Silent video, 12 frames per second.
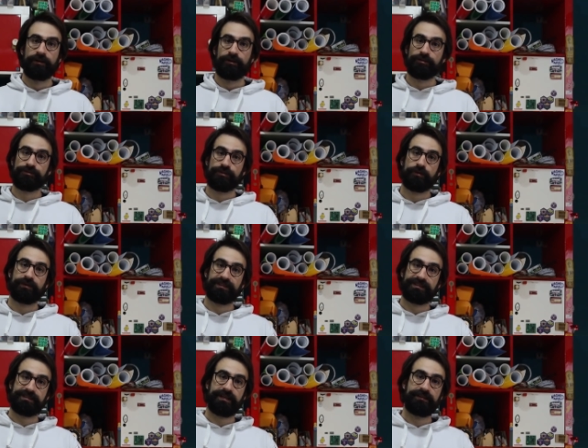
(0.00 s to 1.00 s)
Also,
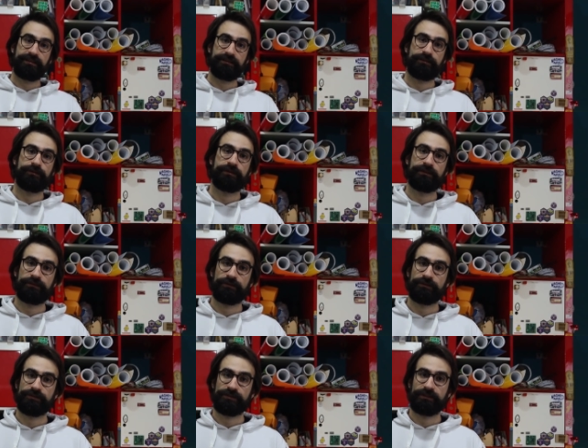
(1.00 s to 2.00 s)
when designing, you need to
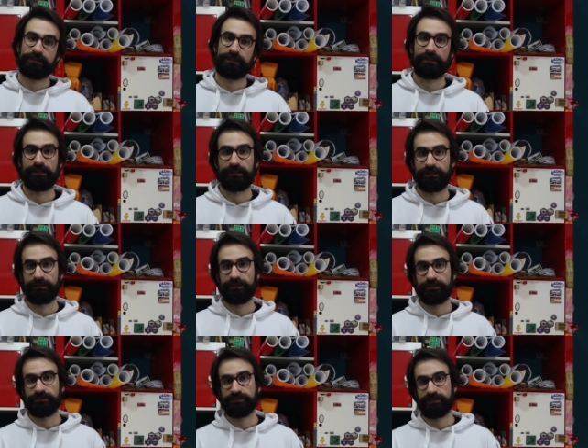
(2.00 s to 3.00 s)
consider uh,
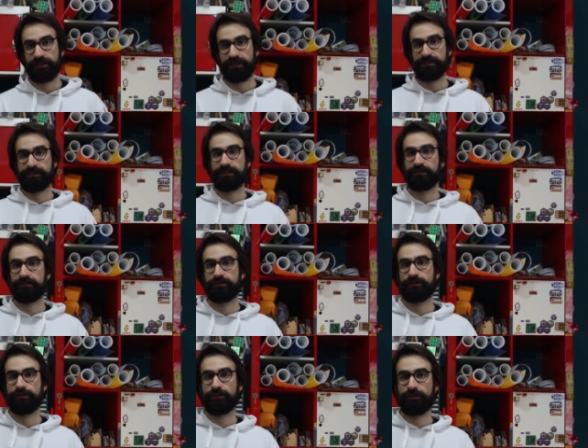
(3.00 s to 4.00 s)
the constraints given
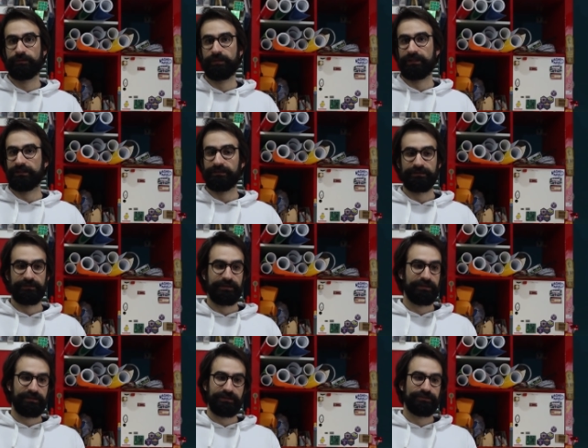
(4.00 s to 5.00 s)
to you by
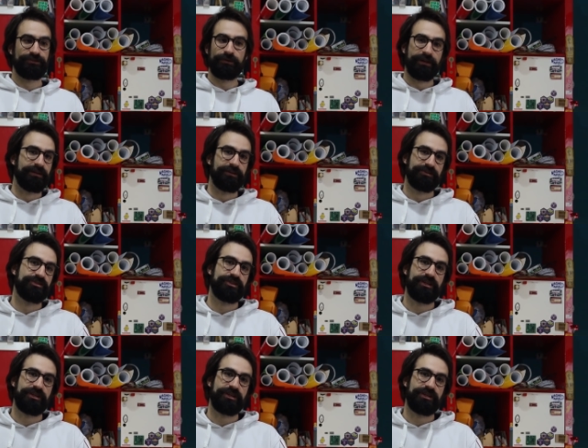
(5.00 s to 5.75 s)
the things you cannot